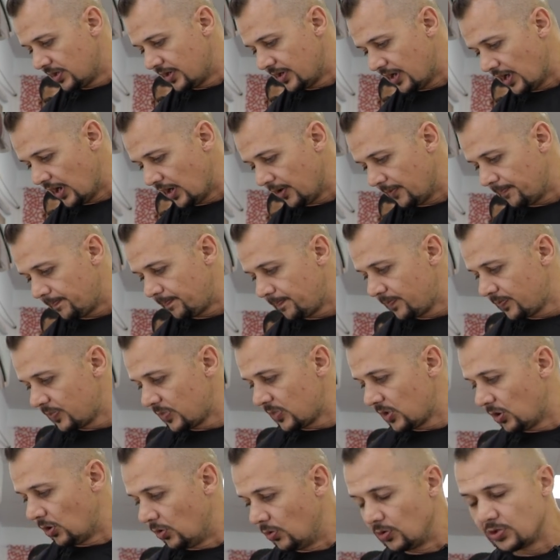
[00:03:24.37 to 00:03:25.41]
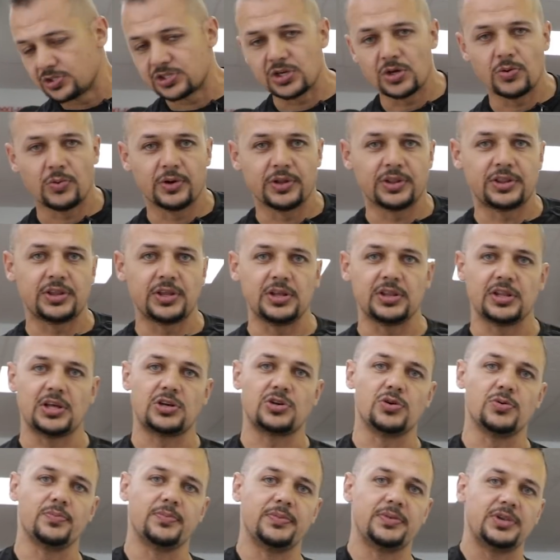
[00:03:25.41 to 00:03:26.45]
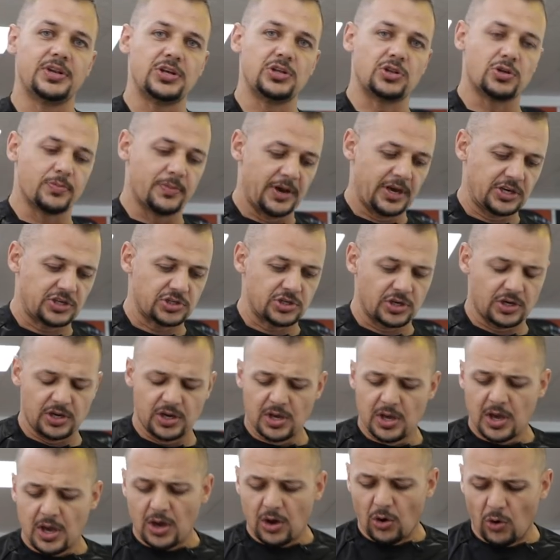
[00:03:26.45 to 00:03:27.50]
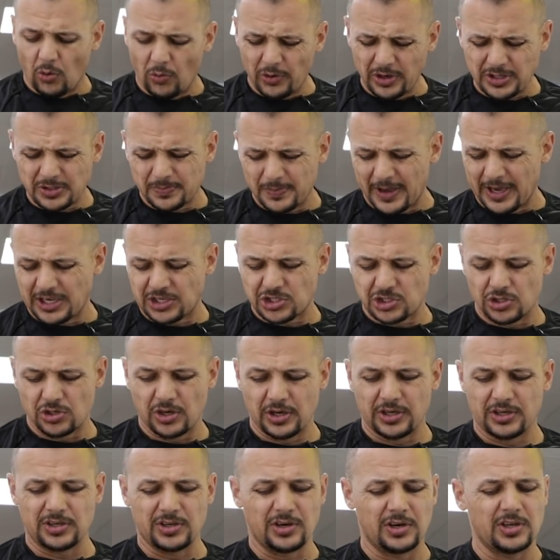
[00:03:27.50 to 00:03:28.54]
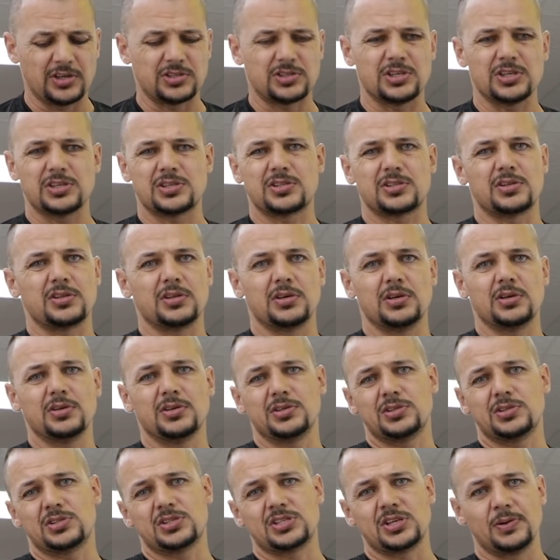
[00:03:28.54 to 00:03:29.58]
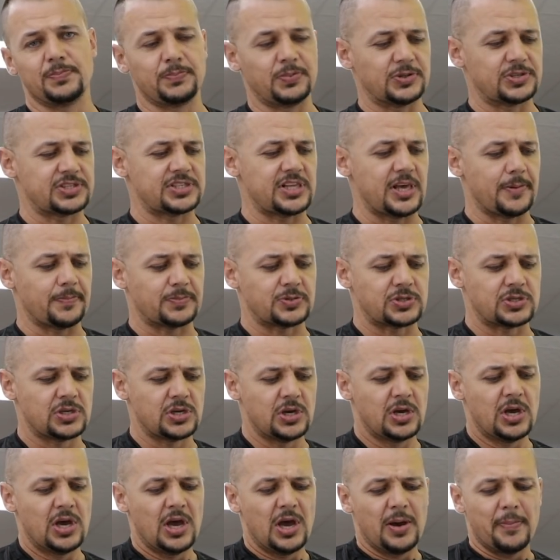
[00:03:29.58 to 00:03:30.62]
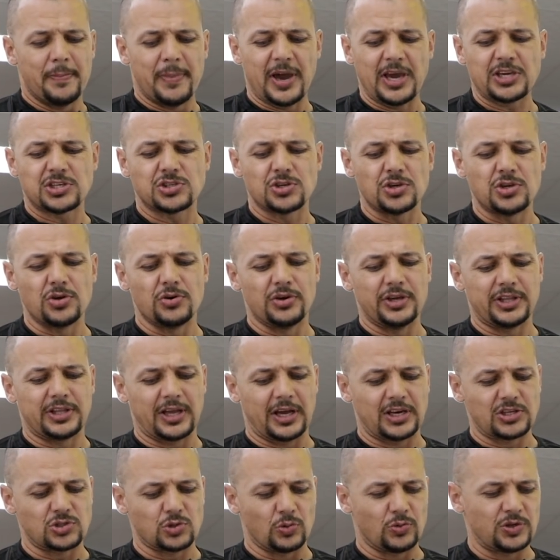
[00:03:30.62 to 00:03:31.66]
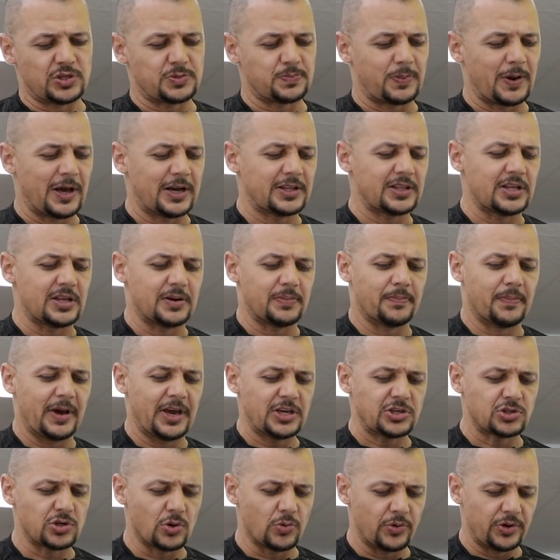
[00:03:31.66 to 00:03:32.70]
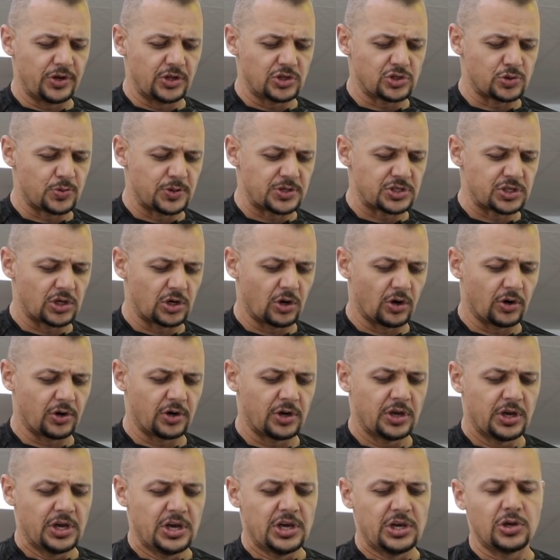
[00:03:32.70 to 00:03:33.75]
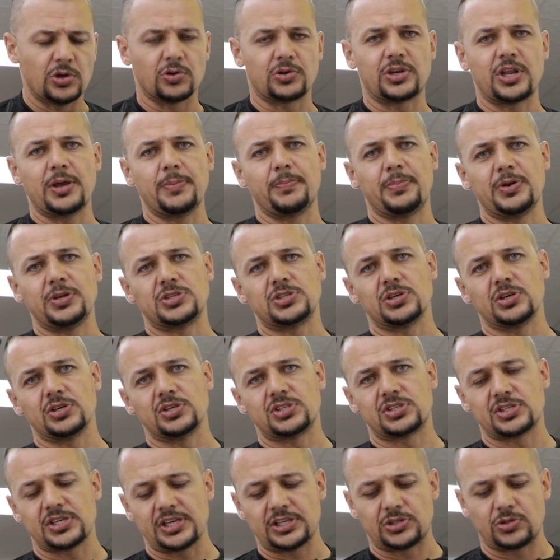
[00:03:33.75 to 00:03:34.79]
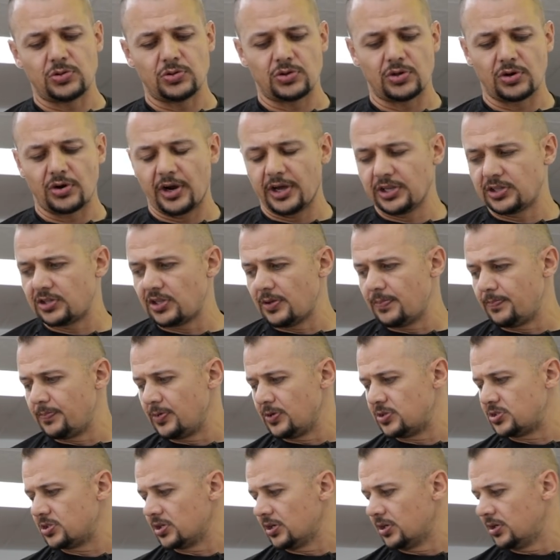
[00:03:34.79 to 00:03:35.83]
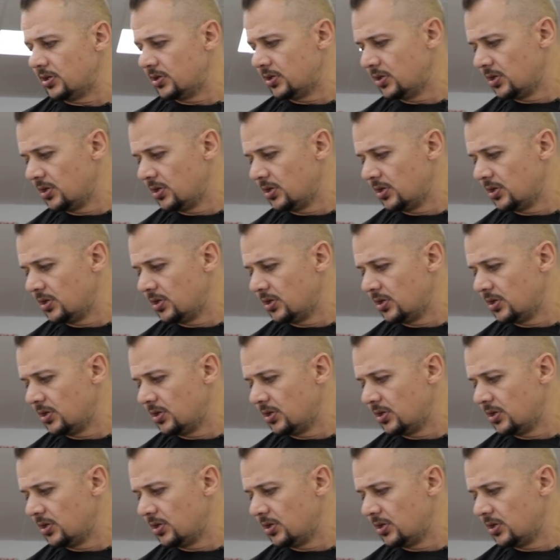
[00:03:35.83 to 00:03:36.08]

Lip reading: Now, also one thing that you need to make sure, always make sure, just simple steps. Make sure your heat gun is always plugged in. Make sure when you switch it on, the temperature is set to the right temperature.